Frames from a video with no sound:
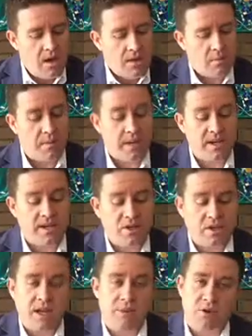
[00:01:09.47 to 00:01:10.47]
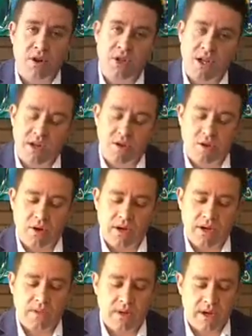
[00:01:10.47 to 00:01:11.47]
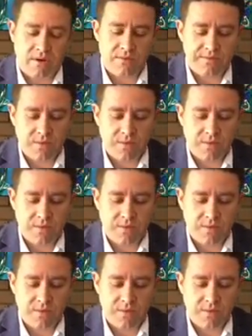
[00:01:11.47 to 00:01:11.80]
Well, thank you, Johnny. I appreciate your email.